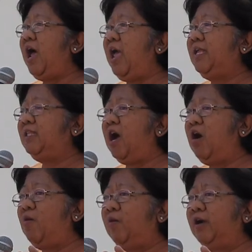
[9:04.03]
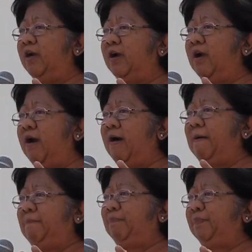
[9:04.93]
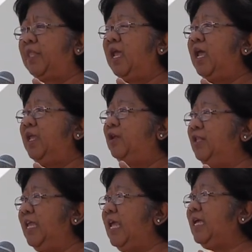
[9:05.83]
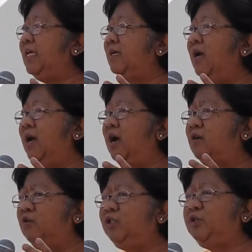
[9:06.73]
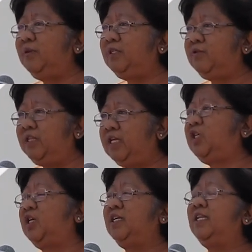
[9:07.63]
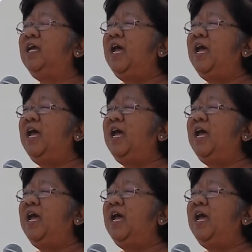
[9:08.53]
and our unique cultural tradition.